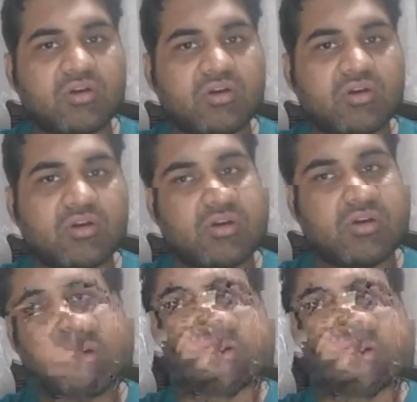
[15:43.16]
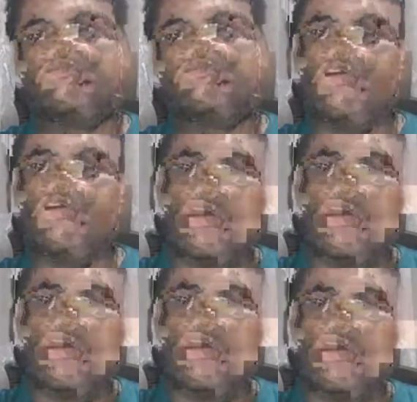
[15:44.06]
And then you work for
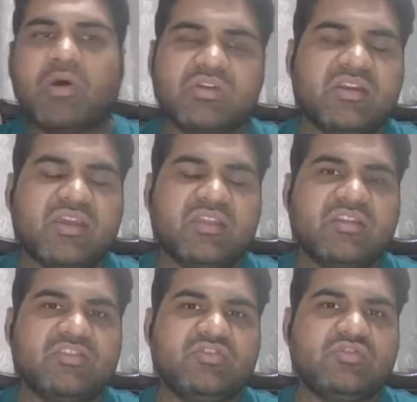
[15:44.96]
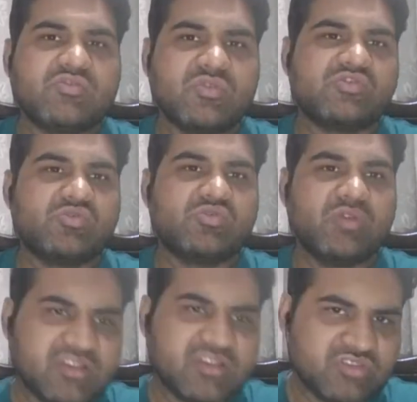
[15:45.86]
a year, and then you switch
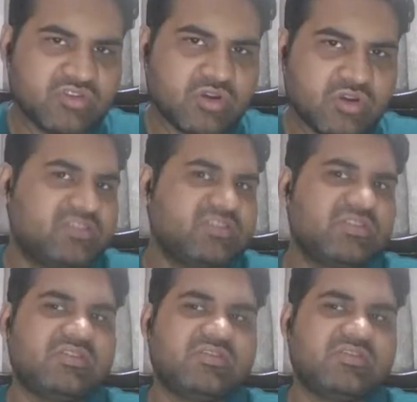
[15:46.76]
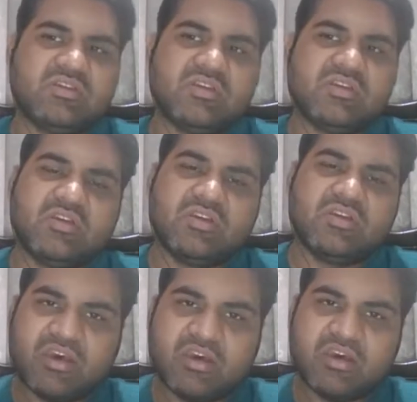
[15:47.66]
to another job, which is
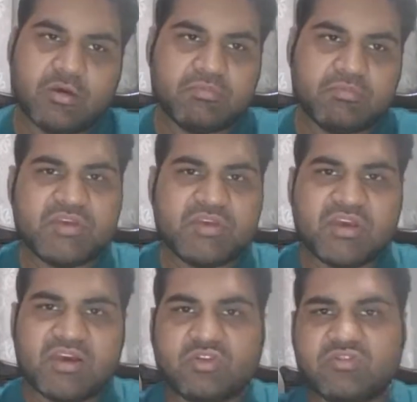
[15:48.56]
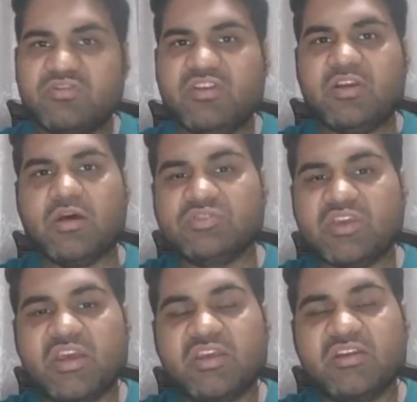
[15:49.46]
maybe a software house,
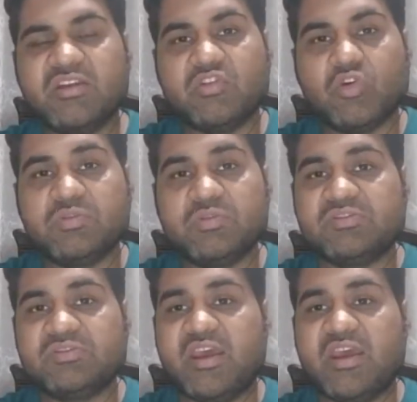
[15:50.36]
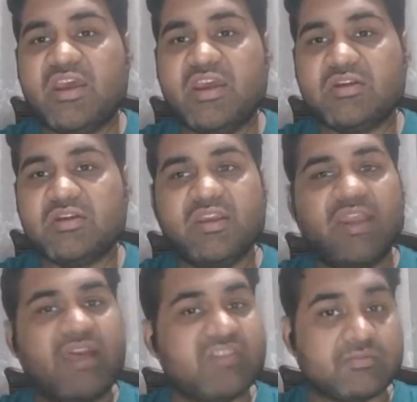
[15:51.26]
and it opens at
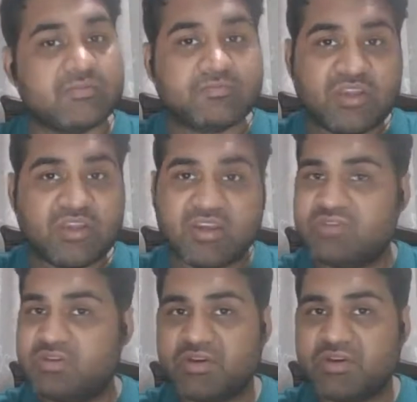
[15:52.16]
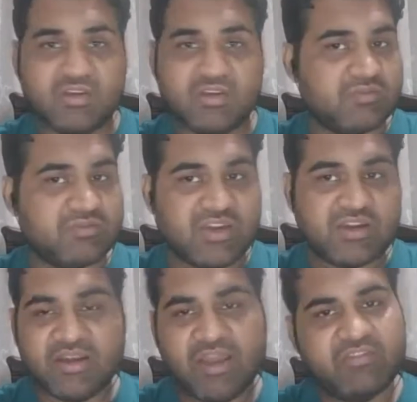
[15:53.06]
11, and everybody comes
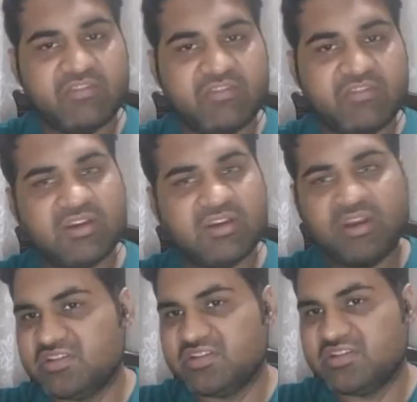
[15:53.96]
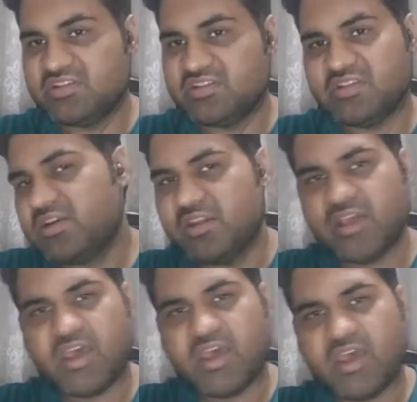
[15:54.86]
at 11 and stays late
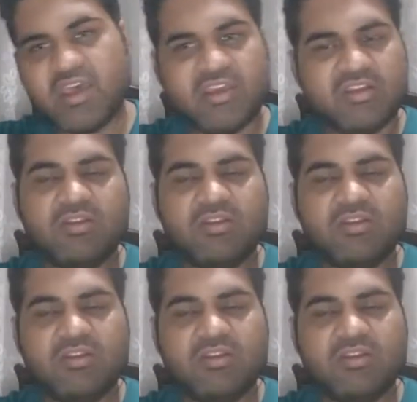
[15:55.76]
till 9.